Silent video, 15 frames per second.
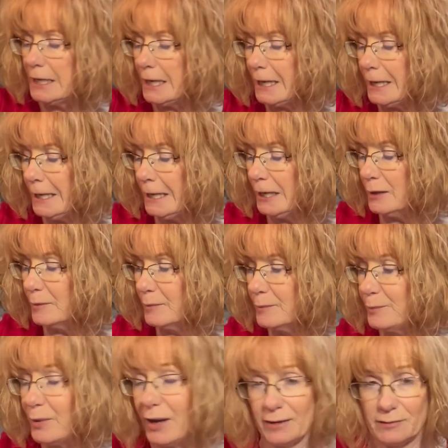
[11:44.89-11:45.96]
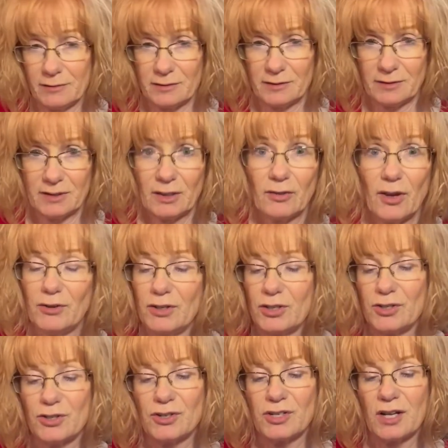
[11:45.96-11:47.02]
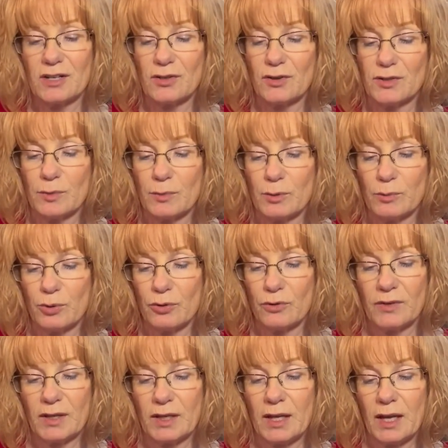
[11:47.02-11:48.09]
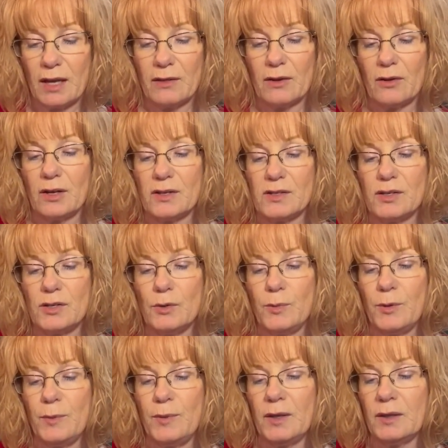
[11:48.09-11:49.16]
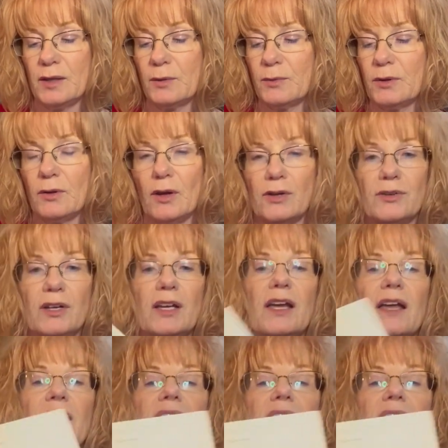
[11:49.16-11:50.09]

But the laundry detergent has also been proven, yeah, there it is, UPP liquid laundry and